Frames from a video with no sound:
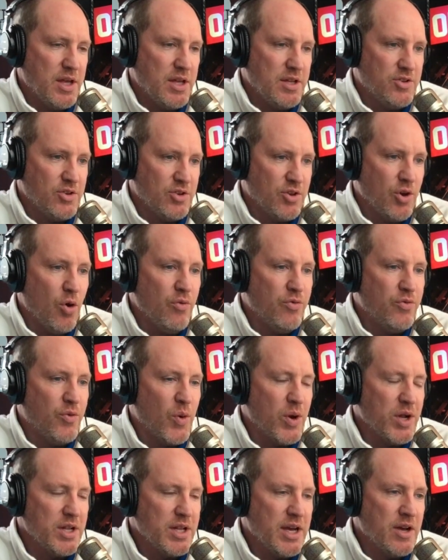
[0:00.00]
to go
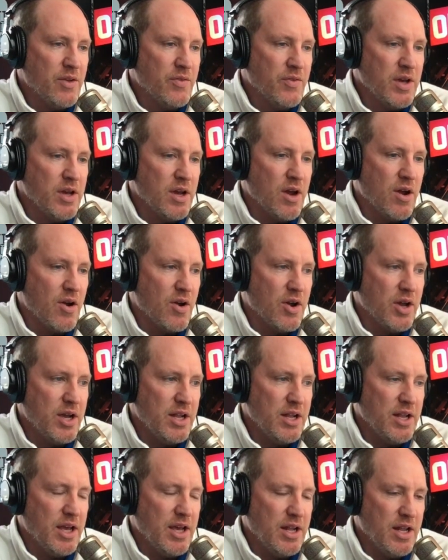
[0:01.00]
for it down there,
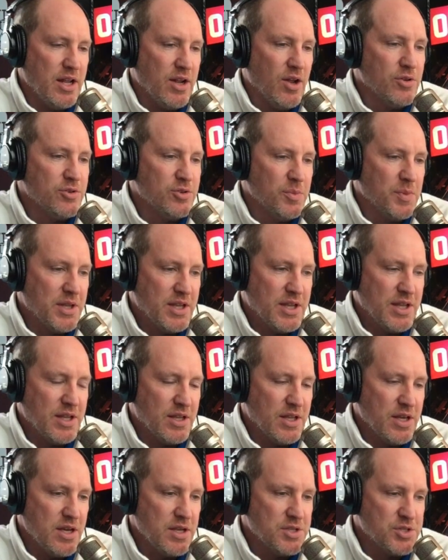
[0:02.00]
and it ultimately
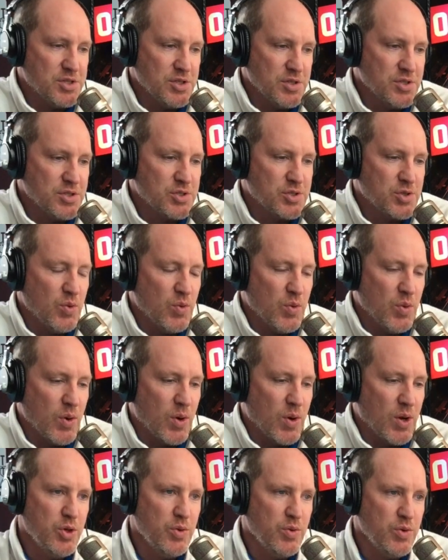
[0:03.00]
leads to the
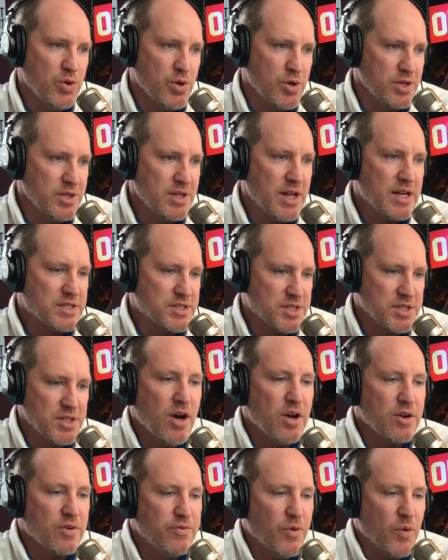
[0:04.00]
score. You're in that
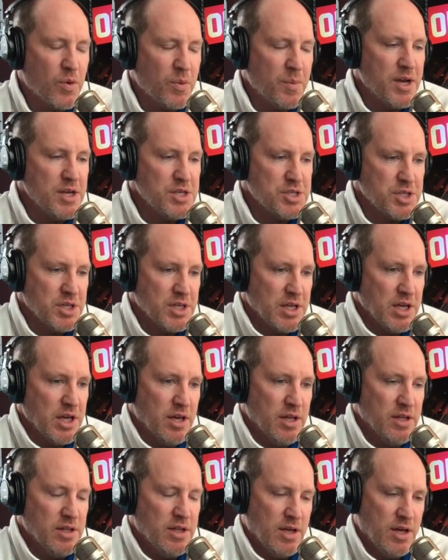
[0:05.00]
snug formation
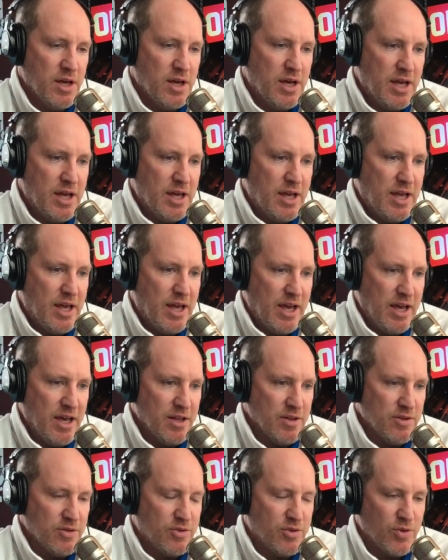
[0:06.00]
again,
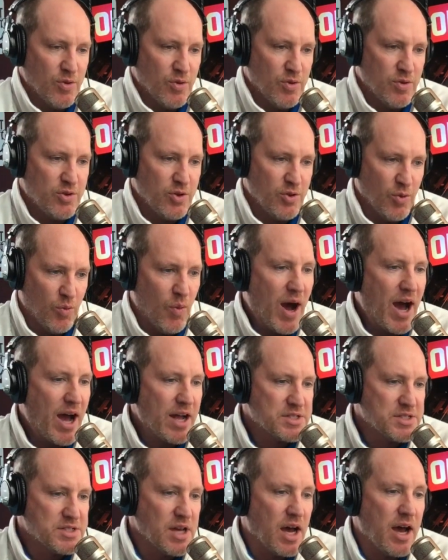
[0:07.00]
and yep, to the
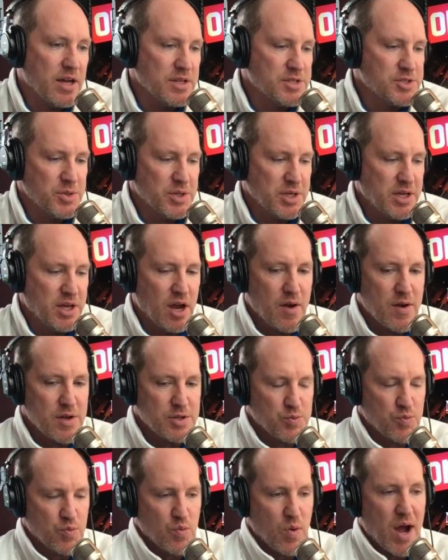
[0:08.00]
wide side, so to
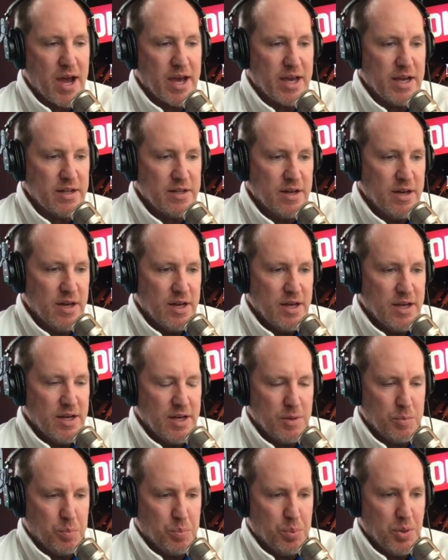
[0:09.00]
Garrett's right,
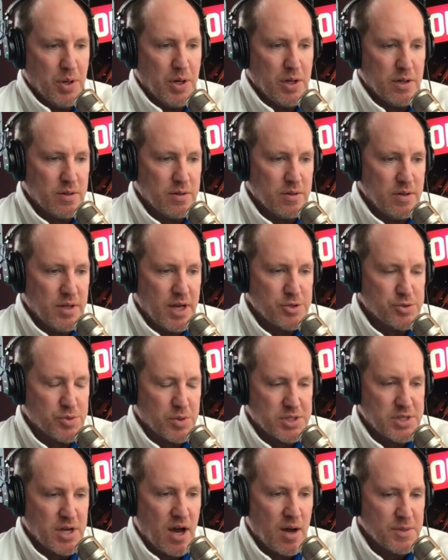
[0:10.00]
it put
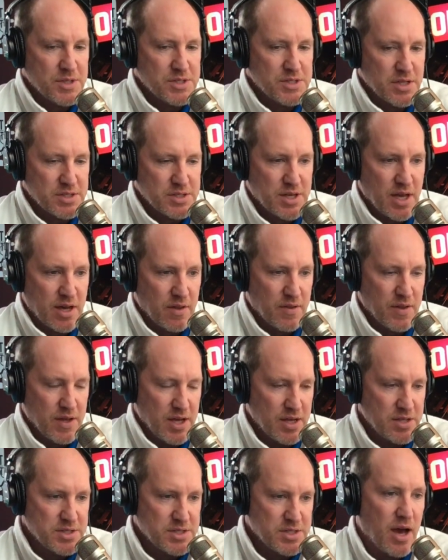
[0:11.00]
Dedrick Thomas as kind of the
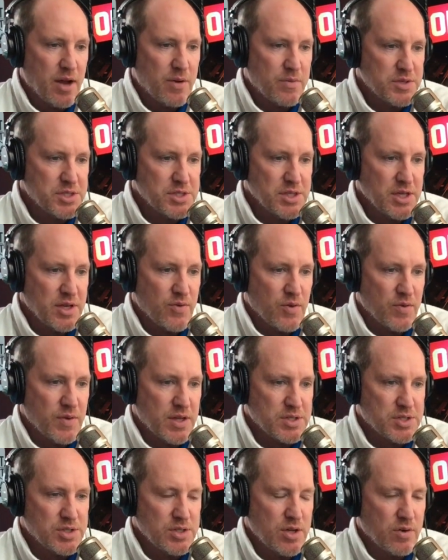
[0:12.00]
inside receiver in
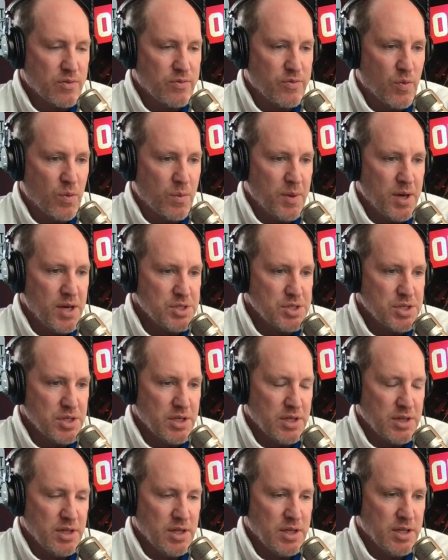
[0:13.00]
that snug
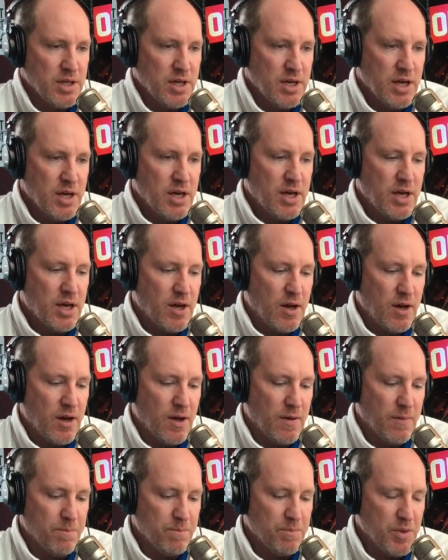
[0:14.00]
formation. And then
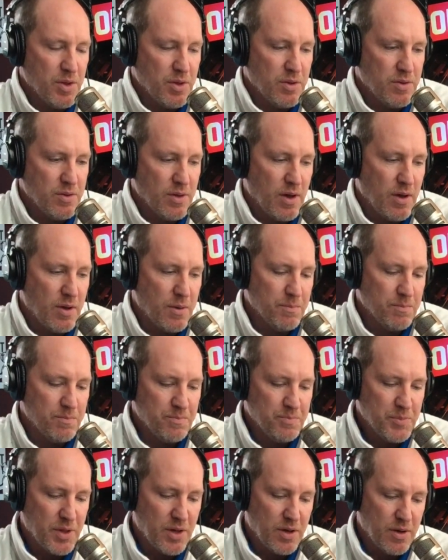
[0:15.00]

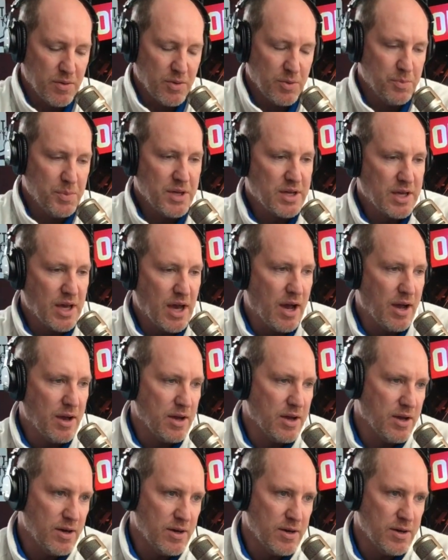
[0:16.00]
the big guy,
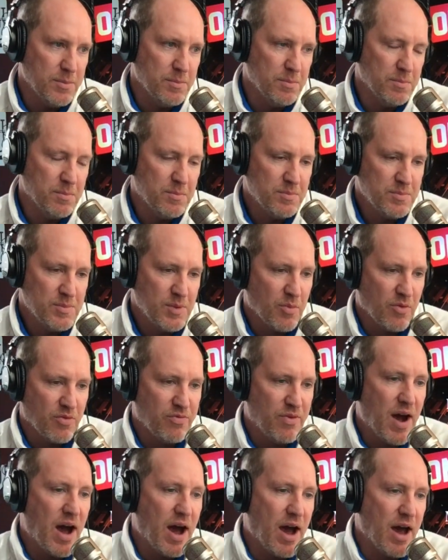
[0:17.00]
number
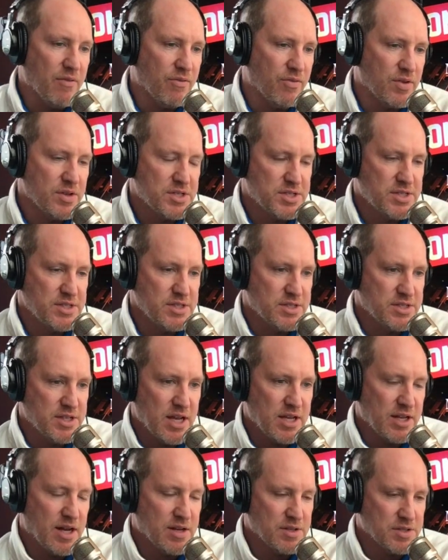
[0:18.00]
5,
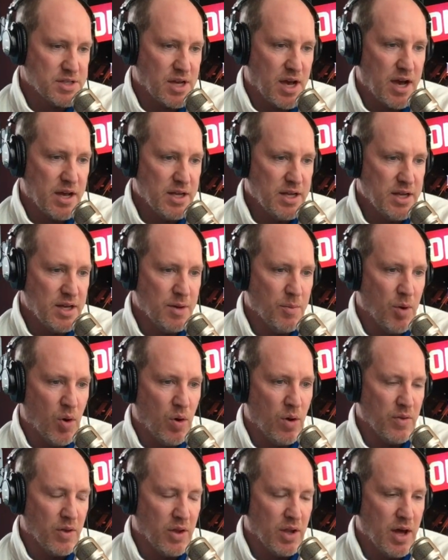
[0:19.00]
standing outside him
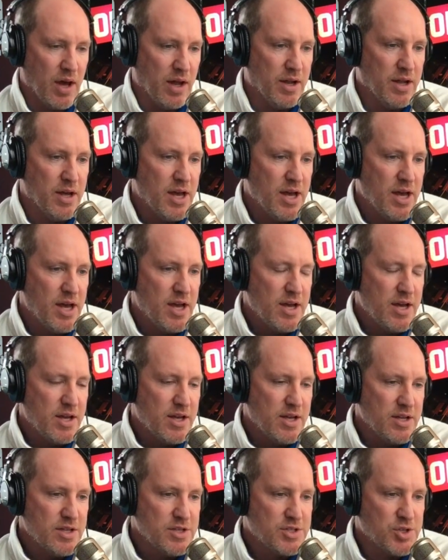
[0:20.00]
on the line.
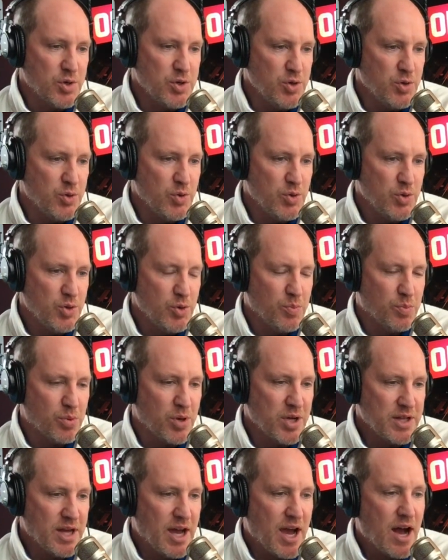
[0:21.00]
So you
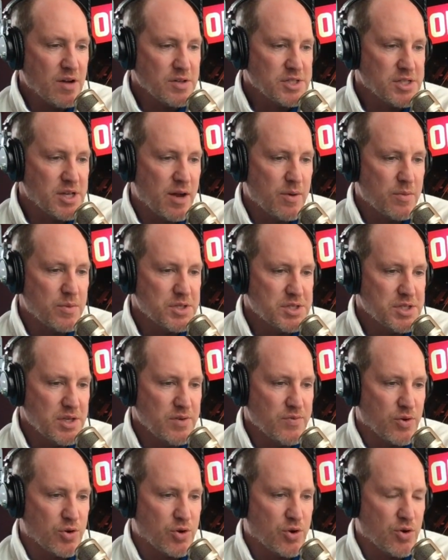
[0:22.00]
bring the outside
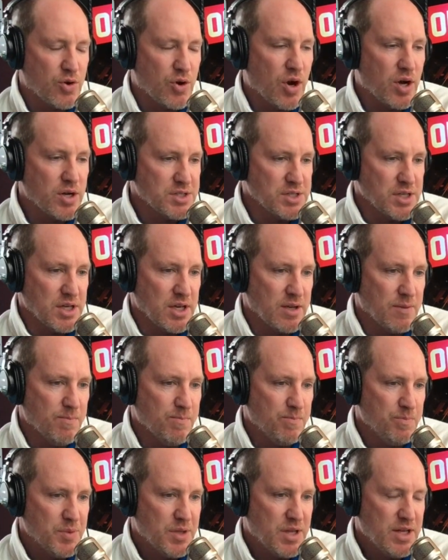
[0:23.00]
receiver crossing.
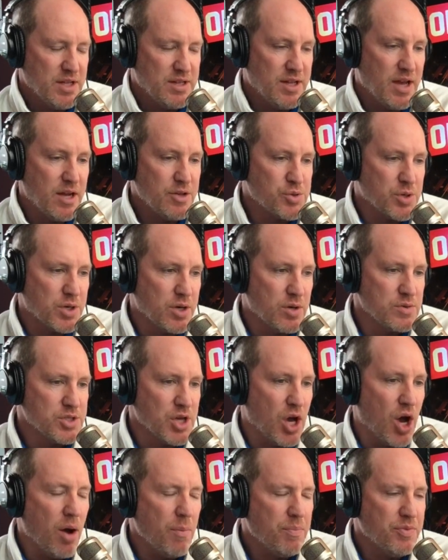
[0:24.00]
Dedrick goes
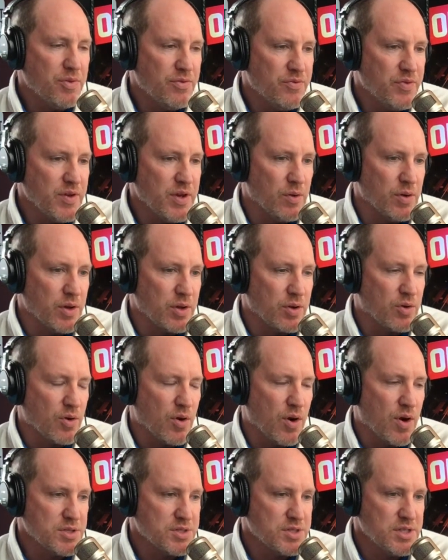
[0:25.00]
up the field and
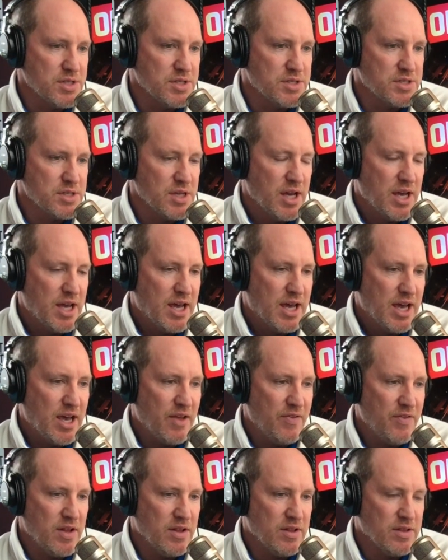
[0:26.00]
crosses.
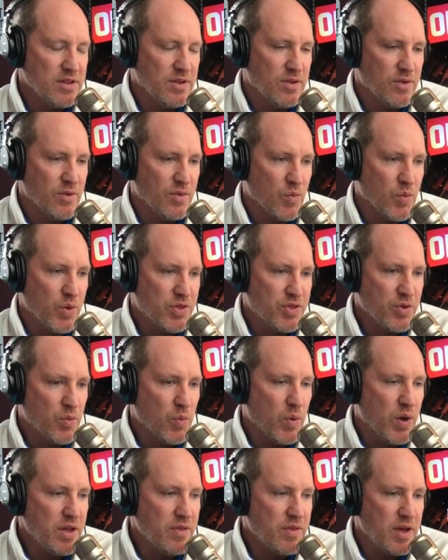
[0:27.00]
And then with the
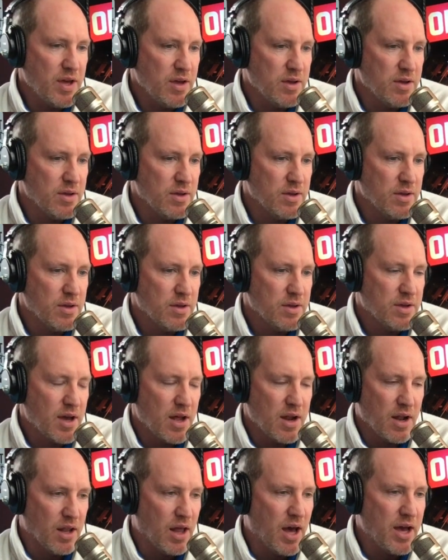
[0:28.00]
way they
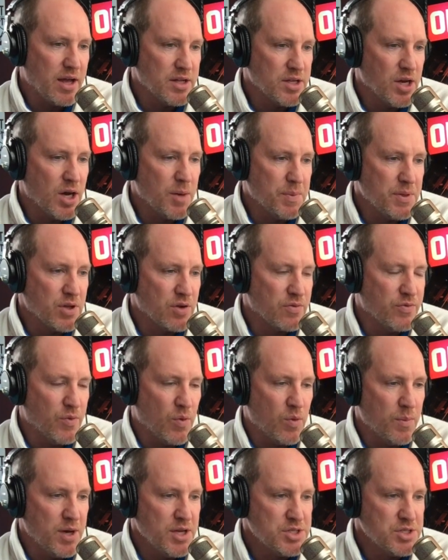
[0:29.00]
kind of lined up in their
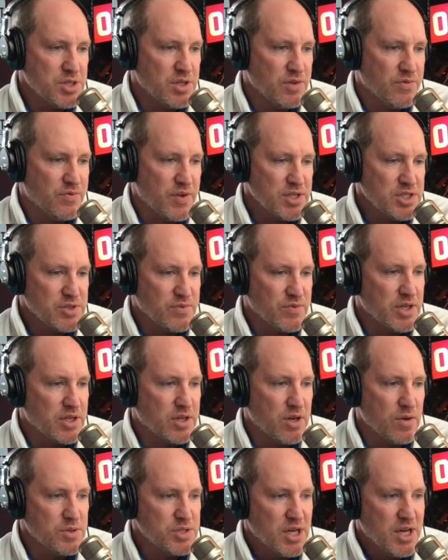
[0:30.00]
formation defensively,
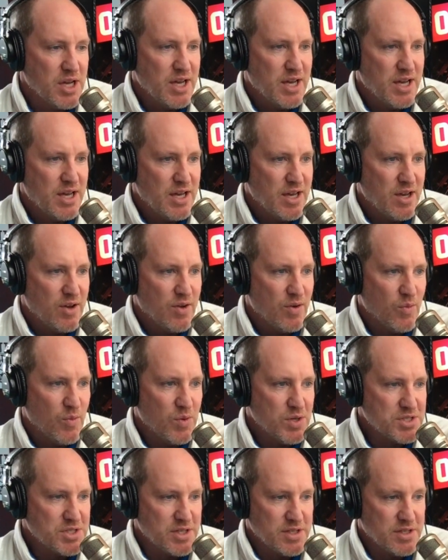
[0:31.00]
Coach,
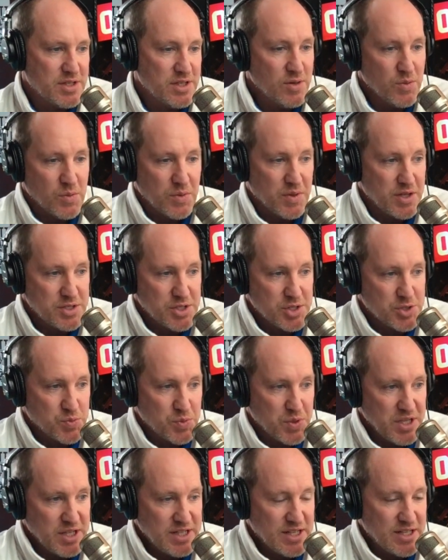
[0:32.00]
was it a deal where they just
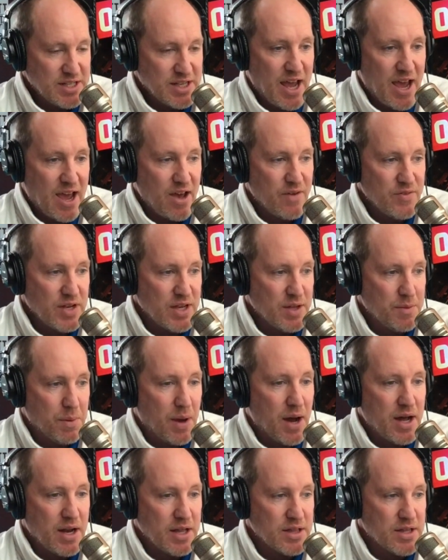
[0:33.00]
really didn't have
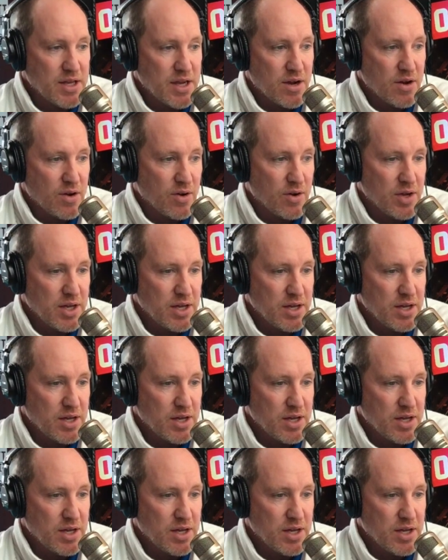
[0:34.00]
anybody there